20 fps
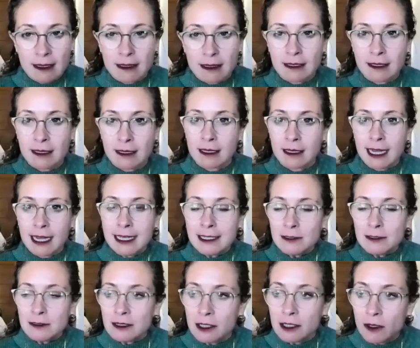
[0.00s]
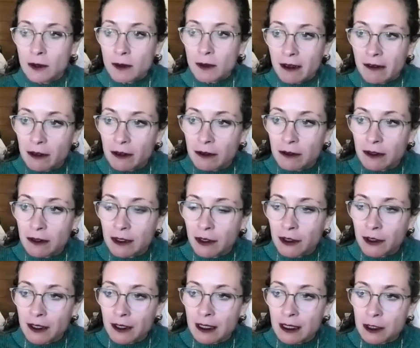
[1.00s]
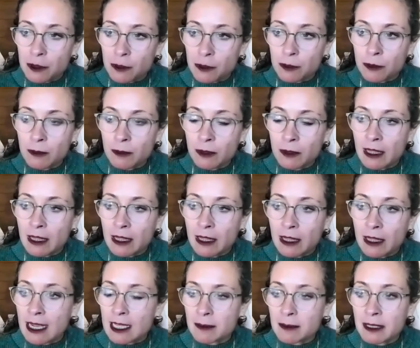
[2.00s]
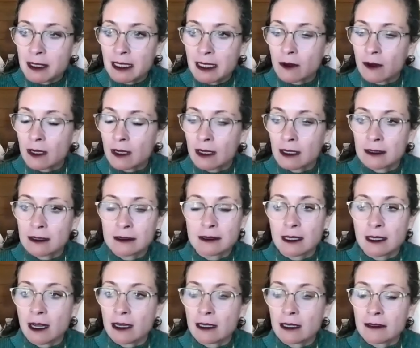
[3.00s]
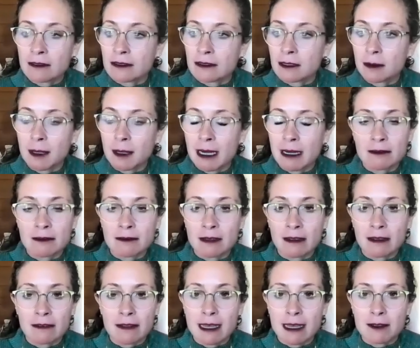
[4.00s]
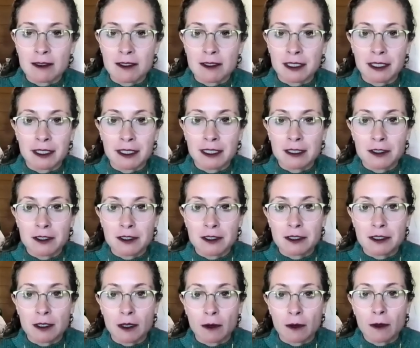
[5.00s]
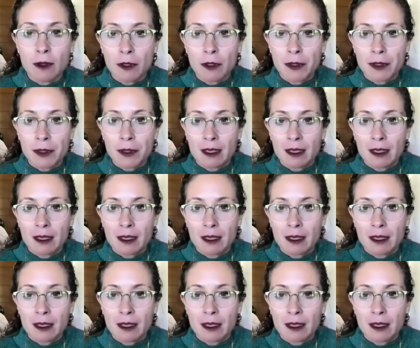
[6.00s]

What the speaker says: And I don't know if you've heard this rumor that has been going on for about 5,000 years or so,